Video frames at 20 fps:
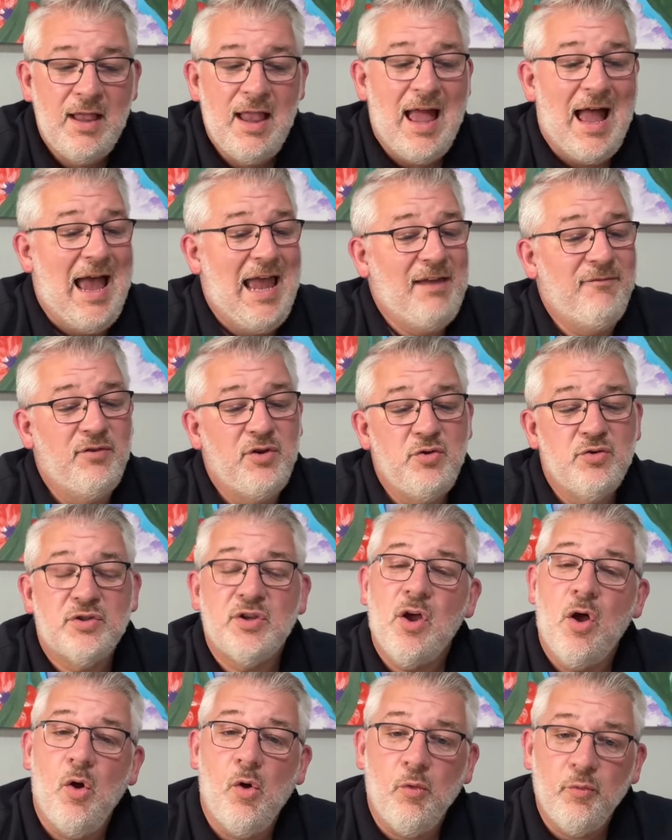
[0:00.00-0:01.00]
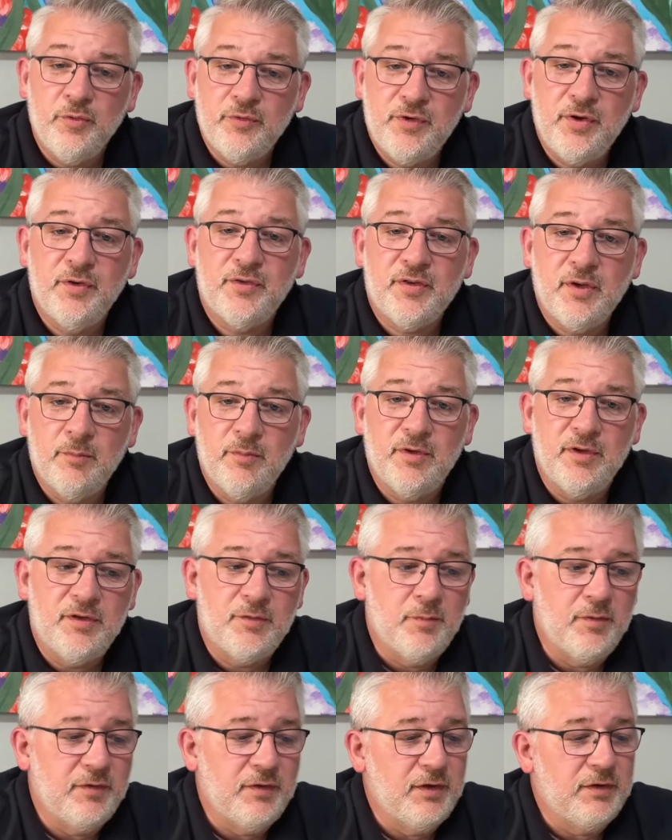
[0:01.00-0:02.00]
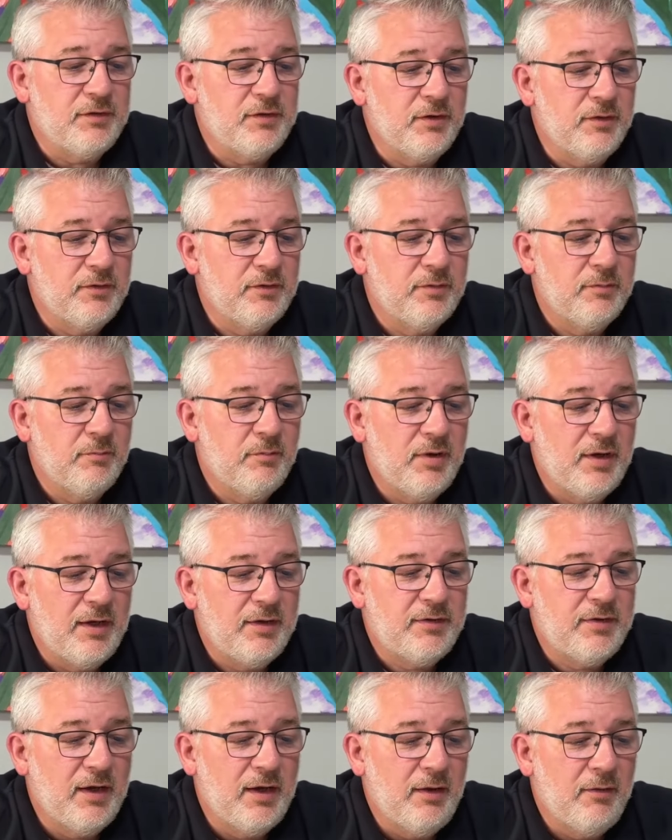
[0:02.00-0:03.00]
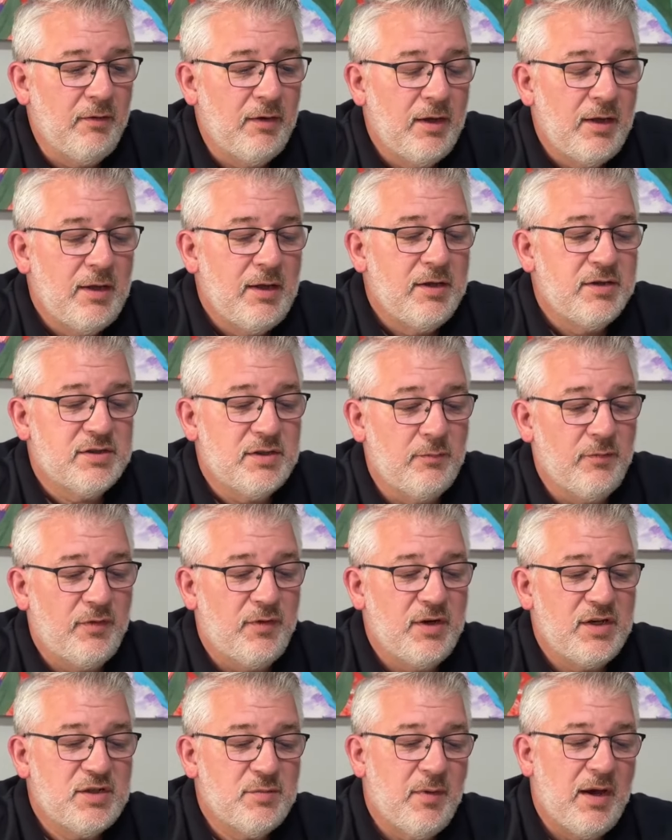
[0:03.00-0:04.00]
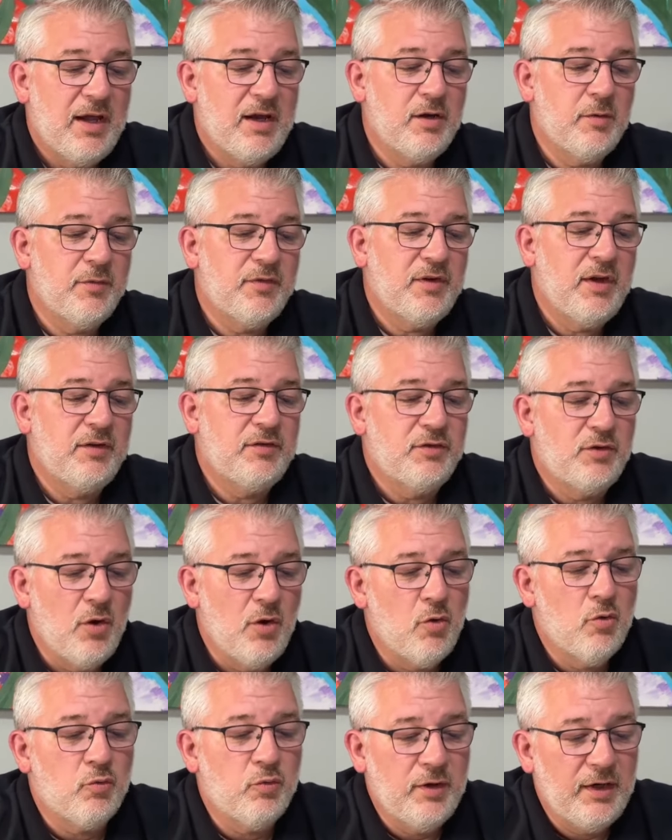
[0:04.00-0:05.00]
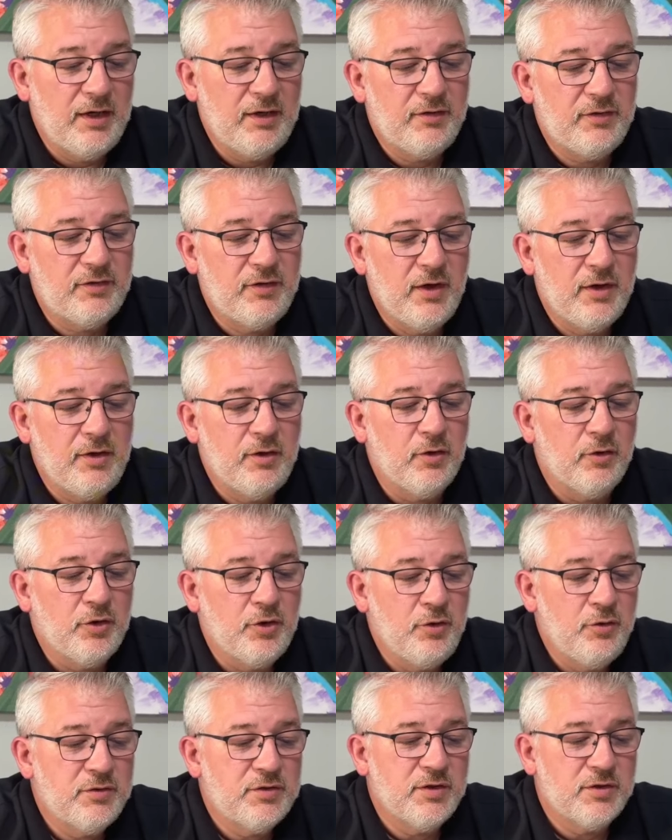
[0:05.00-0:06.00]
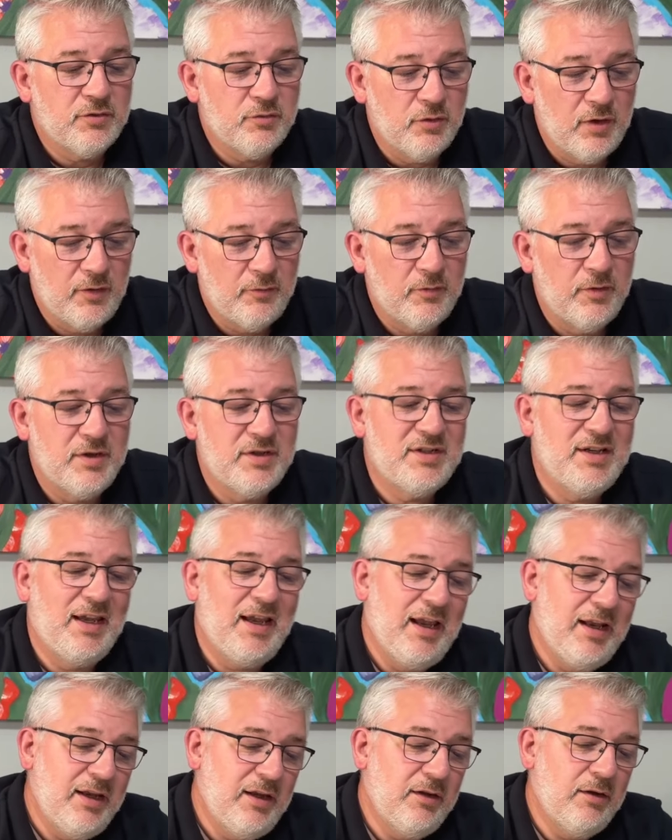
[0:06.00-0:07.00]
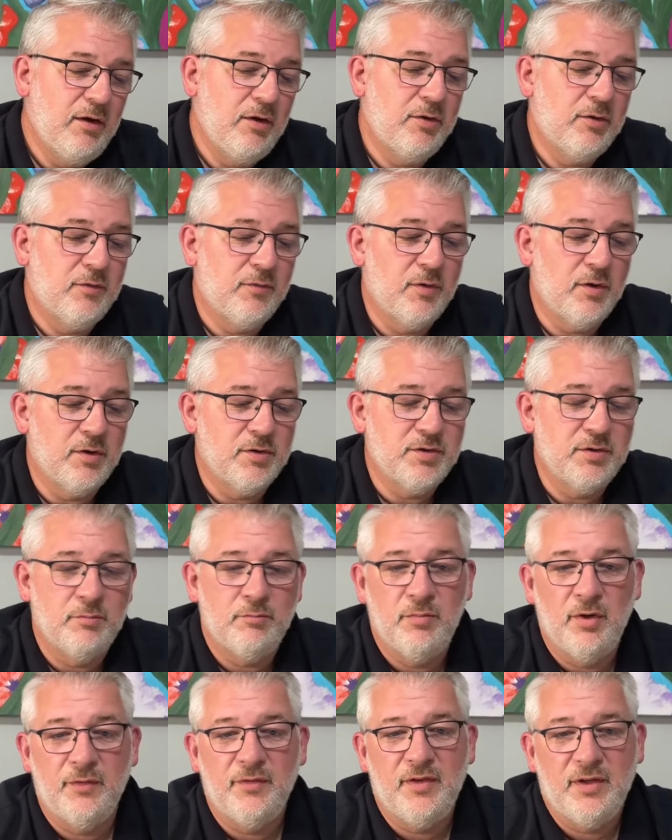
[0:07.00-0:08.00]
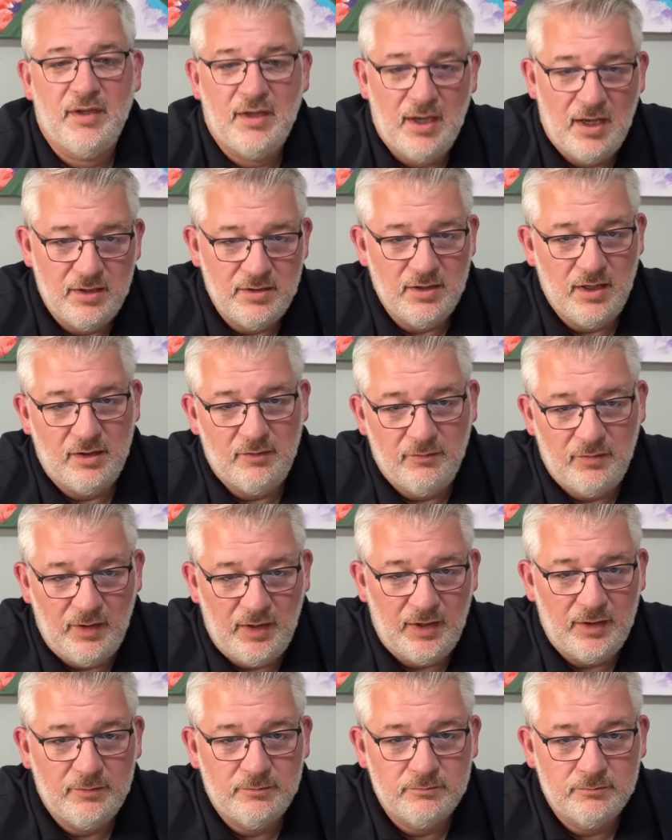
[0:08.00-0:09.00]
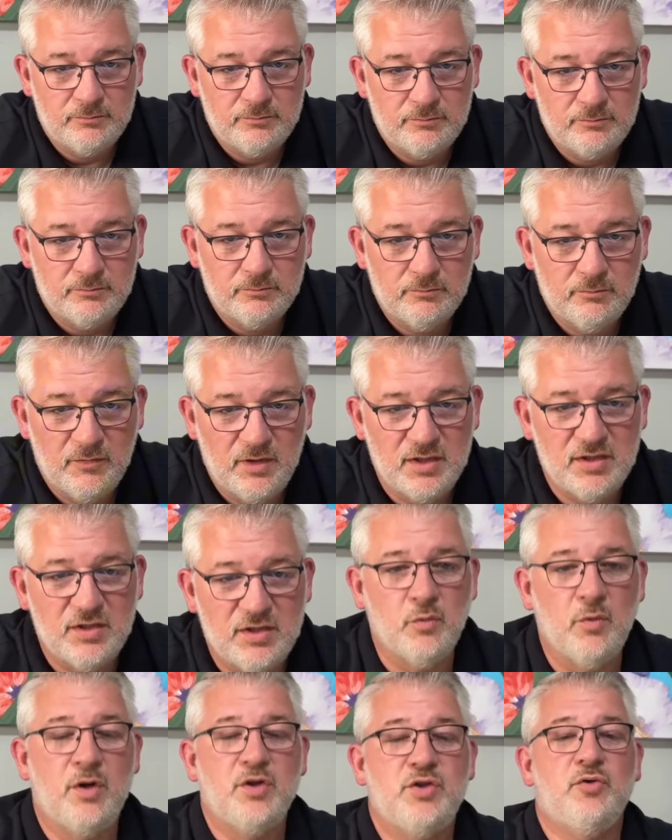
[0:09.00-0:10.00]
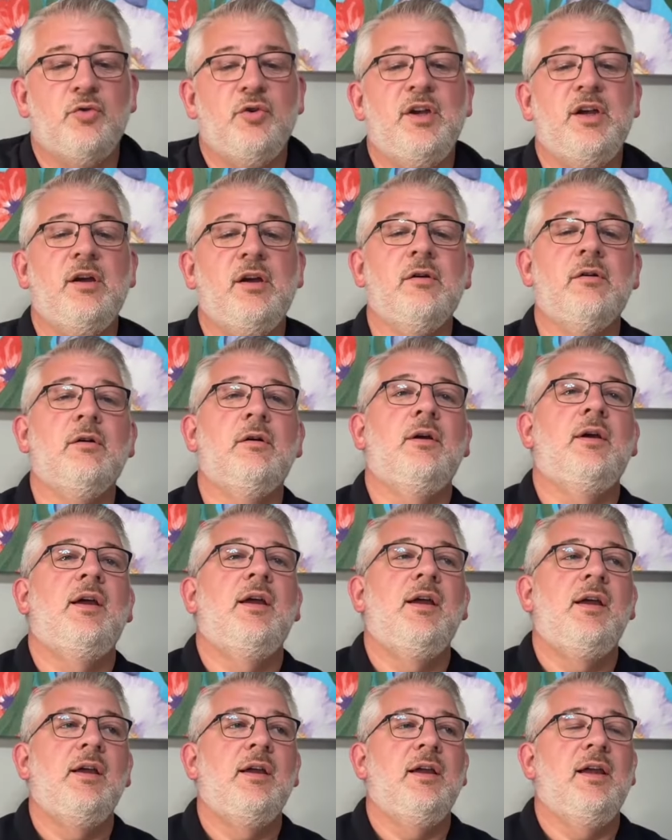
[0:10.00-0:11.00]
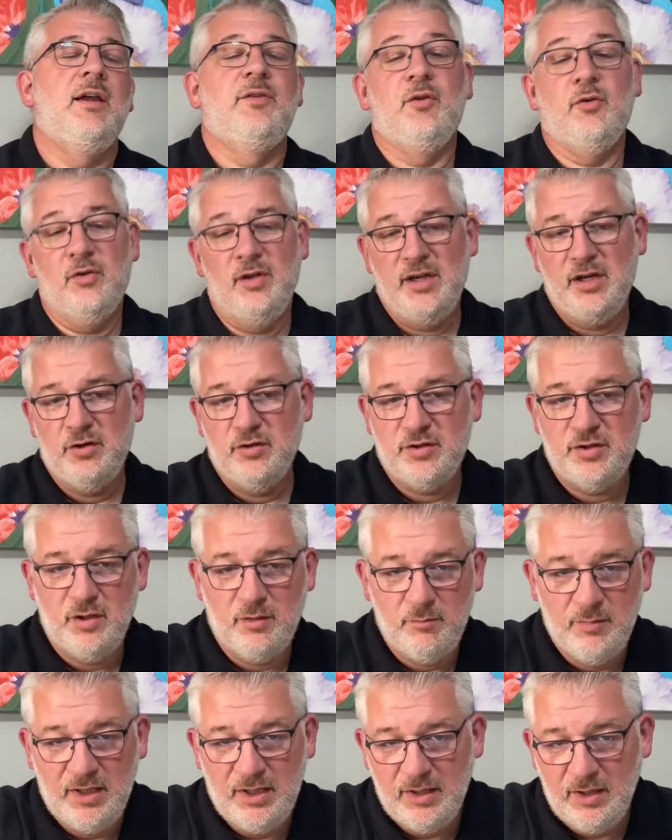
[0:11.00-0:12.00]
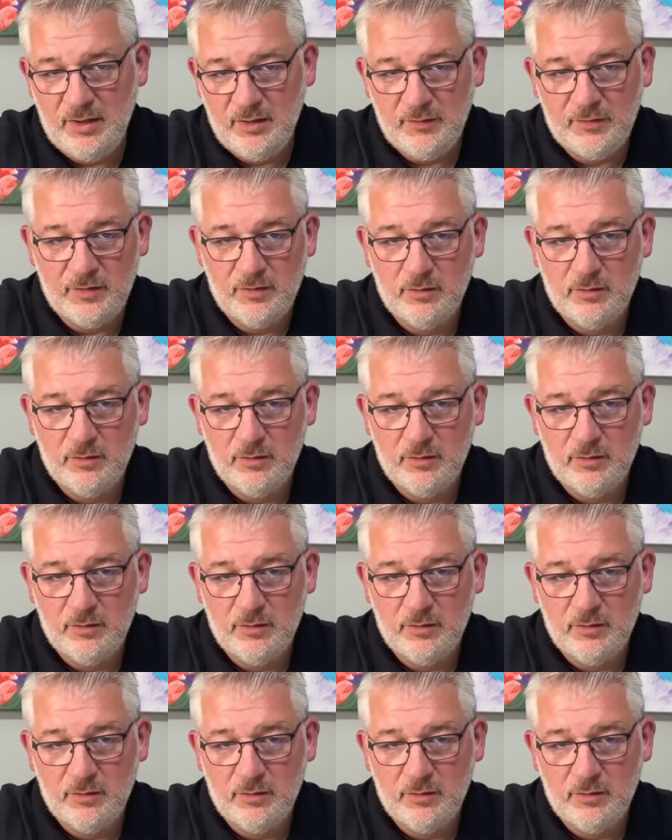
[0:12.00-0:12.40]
I even used to hold to some of these positions. But some of the things you might hear them say is don't read, study, or use as reference any other version but the KJV. This is what you'll hear in their leadership meetings.